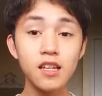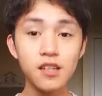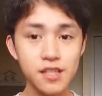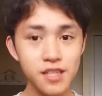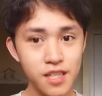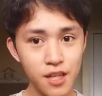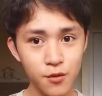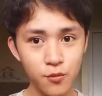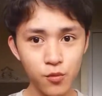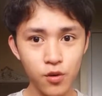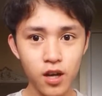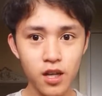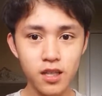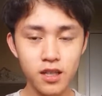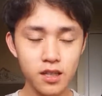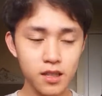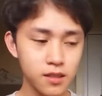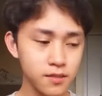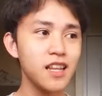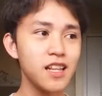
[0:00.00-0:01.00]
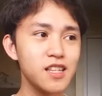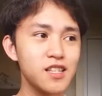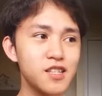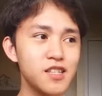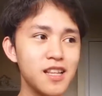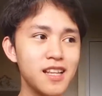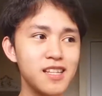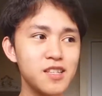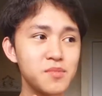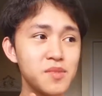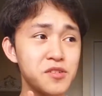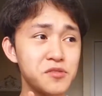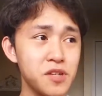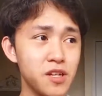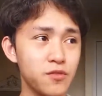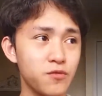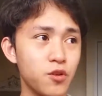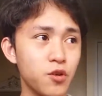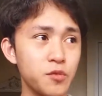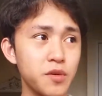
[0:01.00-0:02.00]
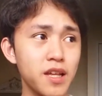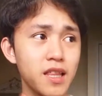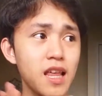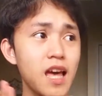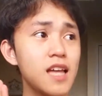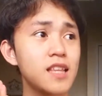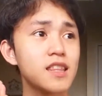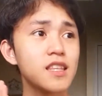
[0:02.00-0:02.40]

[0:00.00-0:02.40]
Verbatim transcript: innocent one. Let's let's be straightforward.